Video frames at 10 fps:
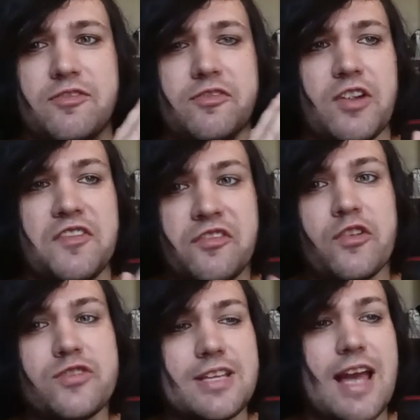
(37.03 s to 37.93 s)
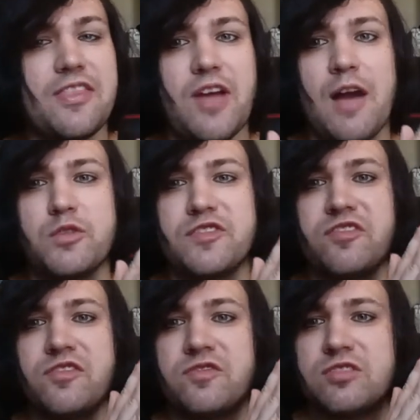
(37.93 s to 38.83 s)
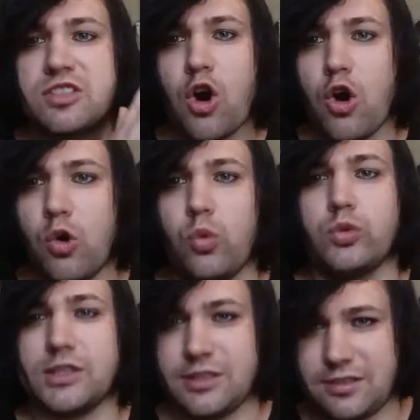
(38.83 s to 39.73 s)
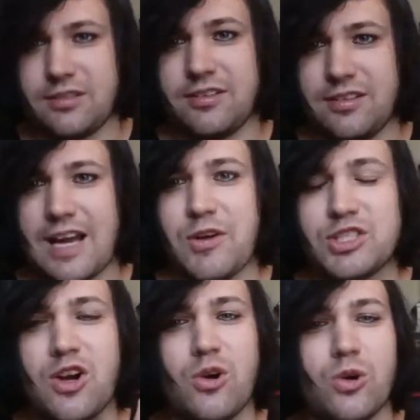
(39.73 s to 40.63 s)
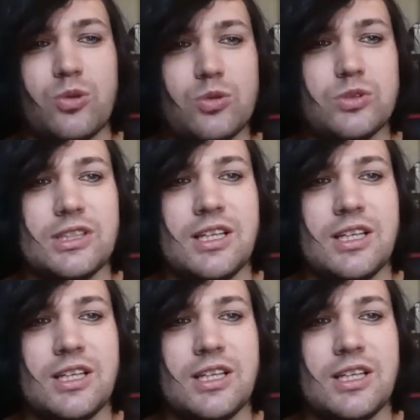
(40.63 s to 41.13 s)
At first, I I was cold. I was cold.